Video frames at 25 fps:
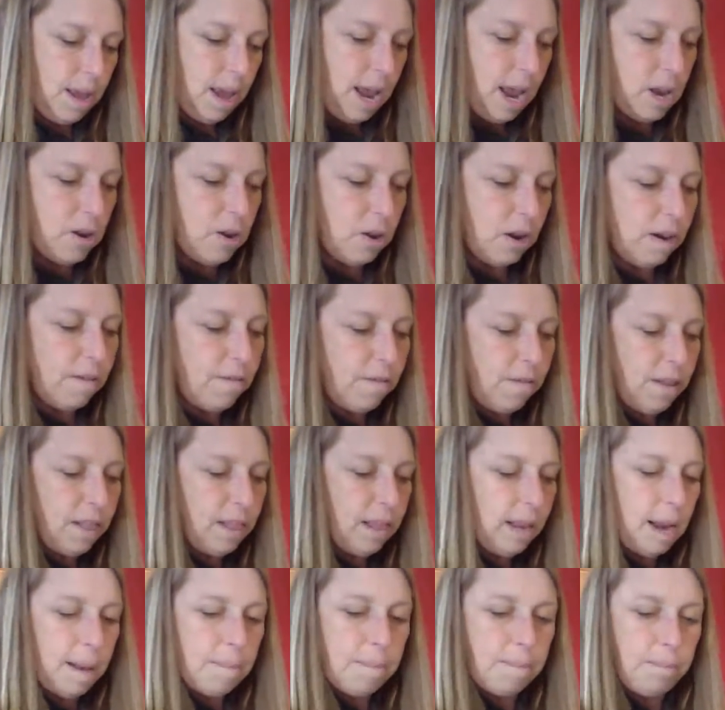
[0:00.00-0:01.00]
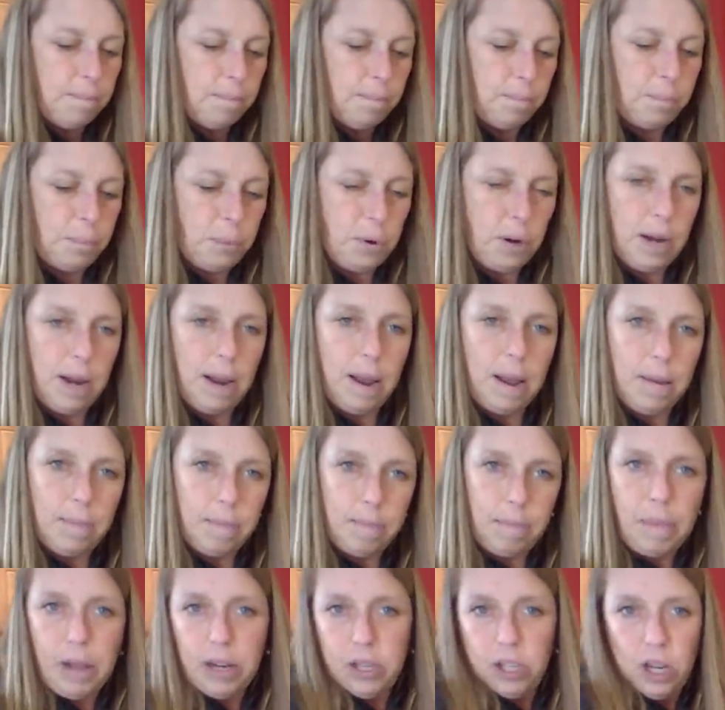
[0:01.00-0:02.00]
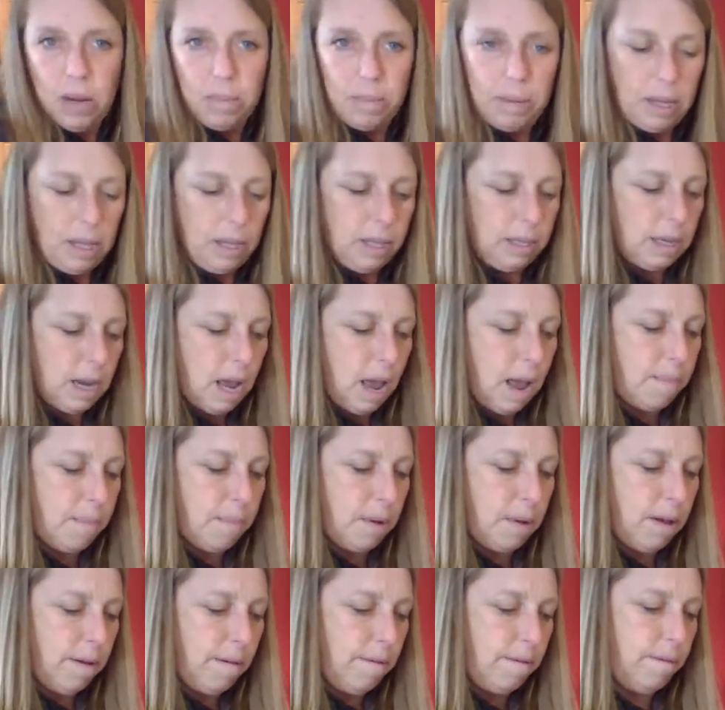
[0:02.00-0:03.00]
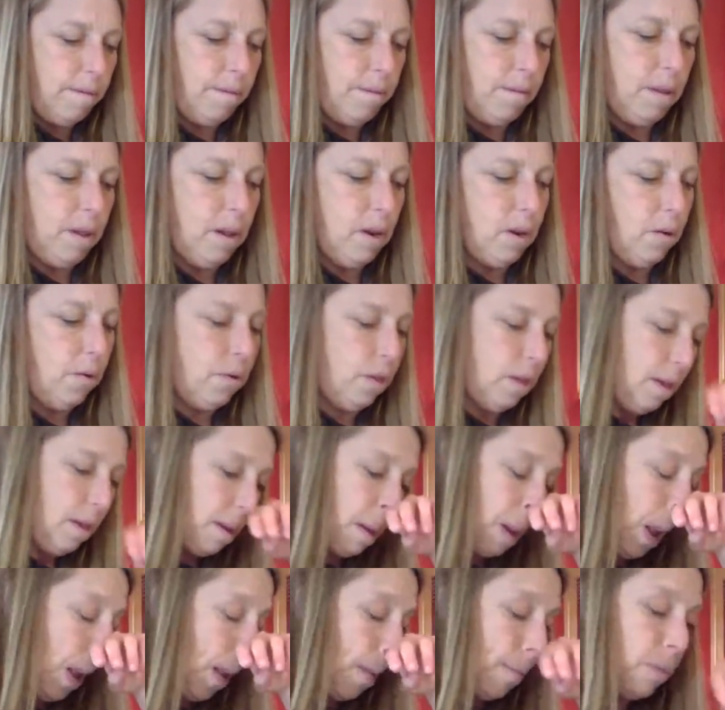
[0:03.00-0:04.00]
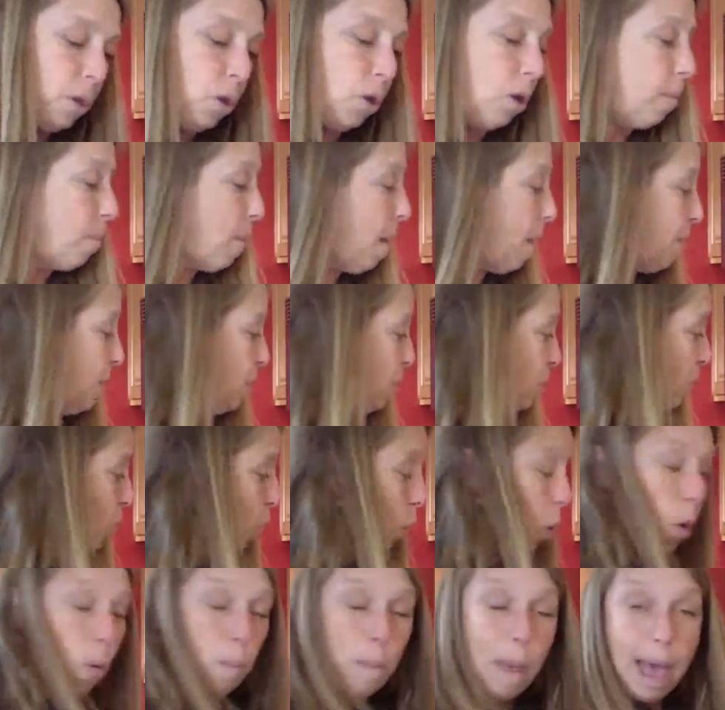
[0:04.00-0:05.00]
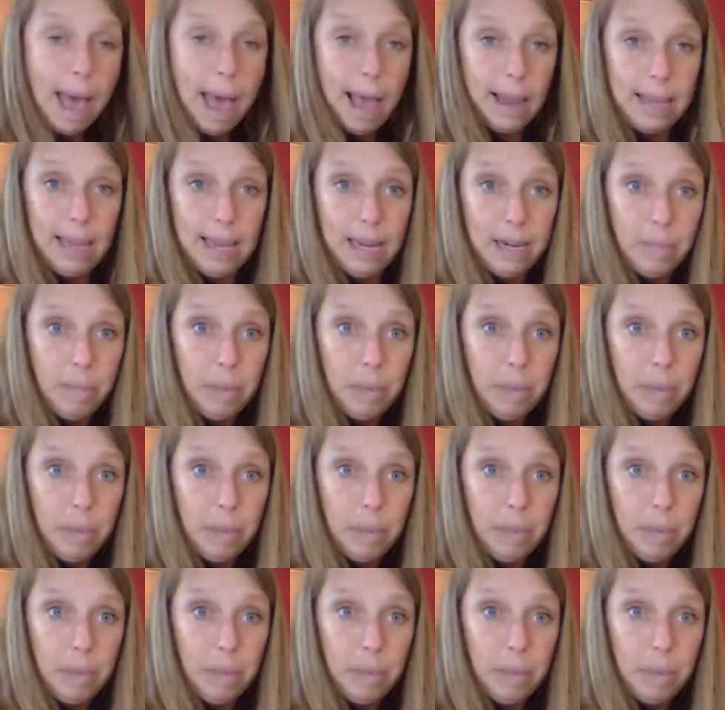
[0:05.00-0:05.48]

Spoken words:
And you can fill it up pretty much up to the top of, you could probably do the whole pack in a